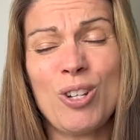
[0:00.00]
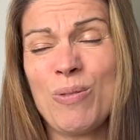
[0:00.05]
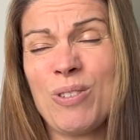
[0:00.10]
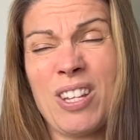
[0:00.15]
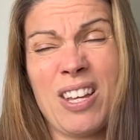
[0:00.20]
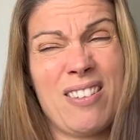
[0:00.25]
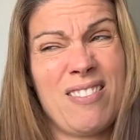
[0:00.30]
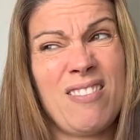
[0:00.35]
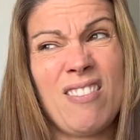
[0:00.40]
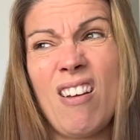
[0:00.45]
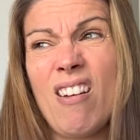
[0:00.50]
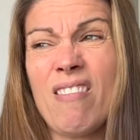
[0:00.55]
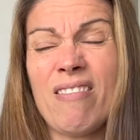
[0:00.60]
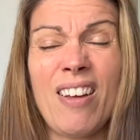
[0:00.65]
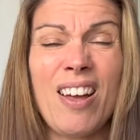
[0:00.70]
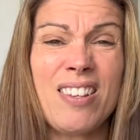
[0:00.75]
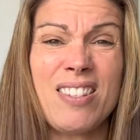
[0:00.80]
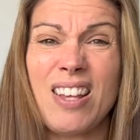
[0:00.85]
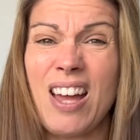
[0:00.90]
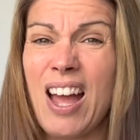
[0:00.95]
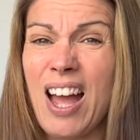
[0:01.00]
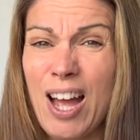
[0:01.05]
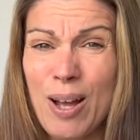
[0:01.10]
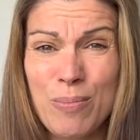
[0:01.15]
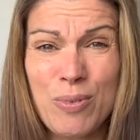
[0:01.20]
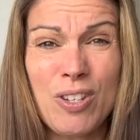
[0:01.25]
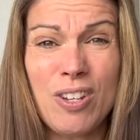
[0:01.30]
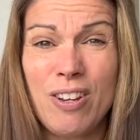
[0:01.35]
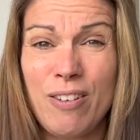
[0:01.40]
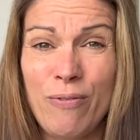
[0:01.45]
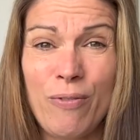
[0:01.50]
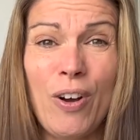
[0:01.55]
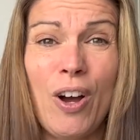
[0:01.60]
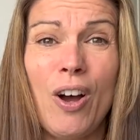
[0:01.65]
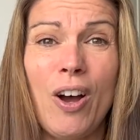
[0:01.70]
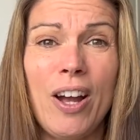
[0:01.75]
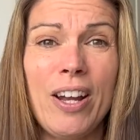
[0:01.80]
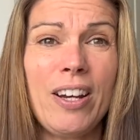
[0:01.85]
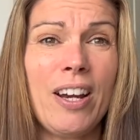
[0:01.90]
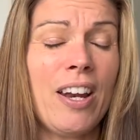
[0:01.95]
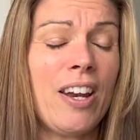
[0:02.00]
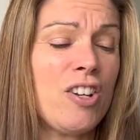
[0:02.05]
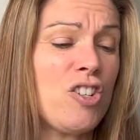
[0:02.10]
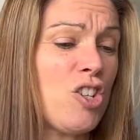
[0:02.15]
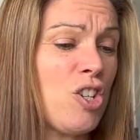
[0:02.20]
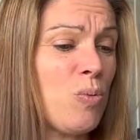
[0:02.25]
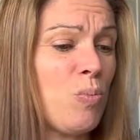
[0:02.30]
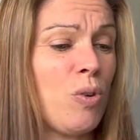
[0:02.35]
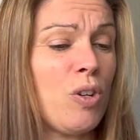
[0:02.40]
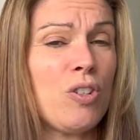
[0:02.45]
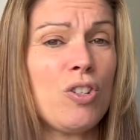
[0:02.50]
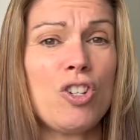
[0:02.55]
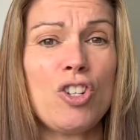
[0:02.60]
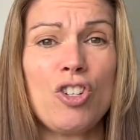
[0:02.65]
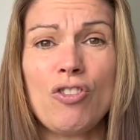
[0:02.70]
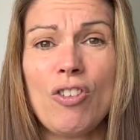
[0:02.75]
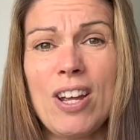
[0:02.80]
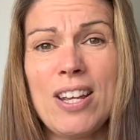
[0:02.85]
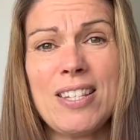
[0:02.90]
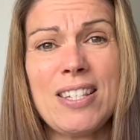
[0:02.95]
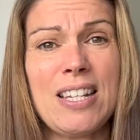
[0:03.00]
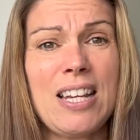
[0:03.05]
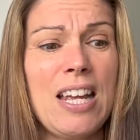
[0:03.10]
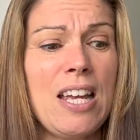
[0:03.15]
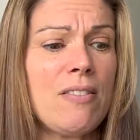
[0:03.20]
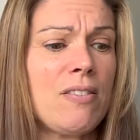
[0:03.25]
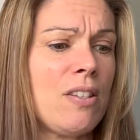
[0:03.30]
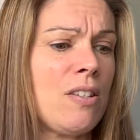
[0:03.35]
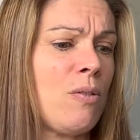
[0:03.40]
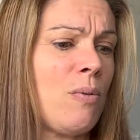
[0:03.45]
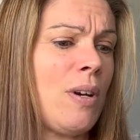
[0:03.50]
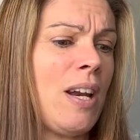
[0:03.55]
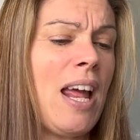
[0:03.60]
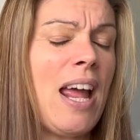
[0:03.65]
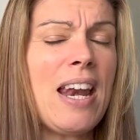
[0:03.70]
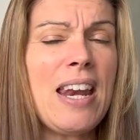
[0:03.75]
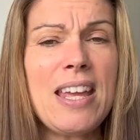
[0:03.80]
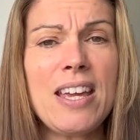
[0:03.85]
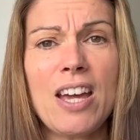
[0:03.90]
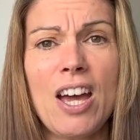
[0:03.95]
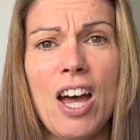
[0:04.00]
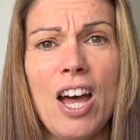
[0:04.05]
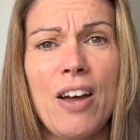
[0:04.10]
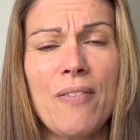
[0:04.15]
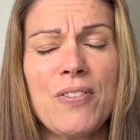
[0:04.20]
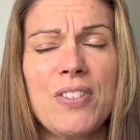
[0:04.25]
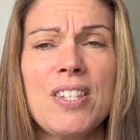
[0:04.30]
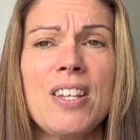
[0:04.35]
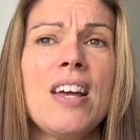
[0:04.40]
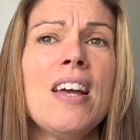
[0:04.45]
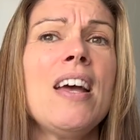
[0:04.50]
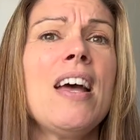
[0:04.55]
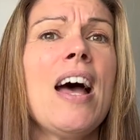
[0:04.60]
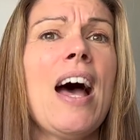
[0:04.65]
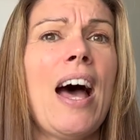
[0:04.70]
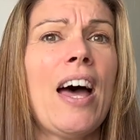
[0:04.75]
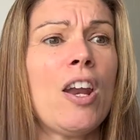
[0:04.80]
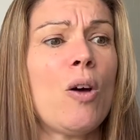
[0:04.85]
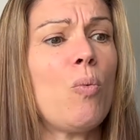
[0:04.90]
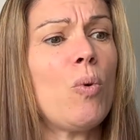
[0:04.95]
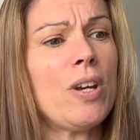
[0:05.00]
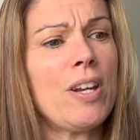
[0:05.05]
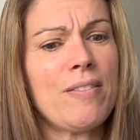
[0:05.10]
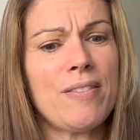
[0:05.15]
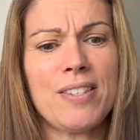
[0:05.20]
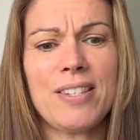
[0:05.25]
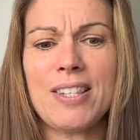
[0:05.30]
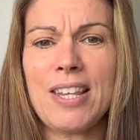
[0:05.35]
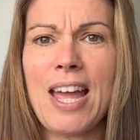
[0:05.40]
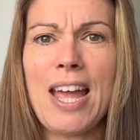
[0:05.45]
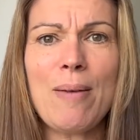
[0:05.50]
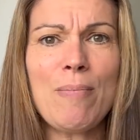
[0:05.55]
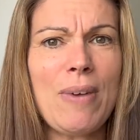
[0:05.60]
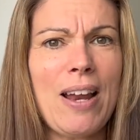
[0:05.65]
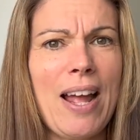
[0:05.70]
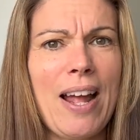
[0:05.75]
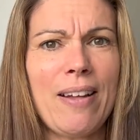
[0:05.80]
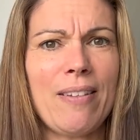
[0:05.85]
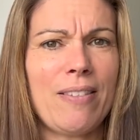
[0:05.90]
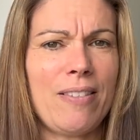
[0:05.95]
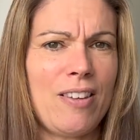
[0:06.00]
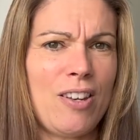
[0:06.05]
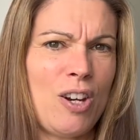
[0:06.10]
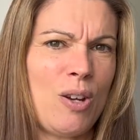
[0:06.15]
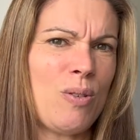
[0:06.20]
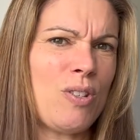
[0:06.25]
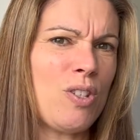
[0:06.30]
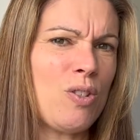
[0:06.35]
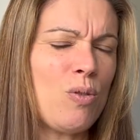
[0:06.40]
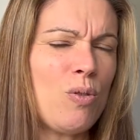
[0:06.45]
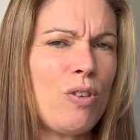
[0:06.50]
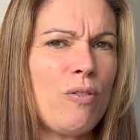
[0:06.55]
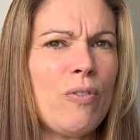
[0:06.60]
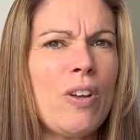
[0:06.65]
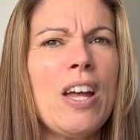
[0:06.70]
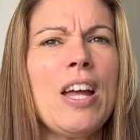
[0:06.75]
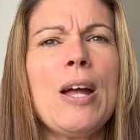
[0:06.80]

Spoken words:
like, no, that's absolutely fine. And I just want straight sleeves. I don't want any cuffs. And I want it the same length. You know, it's sort of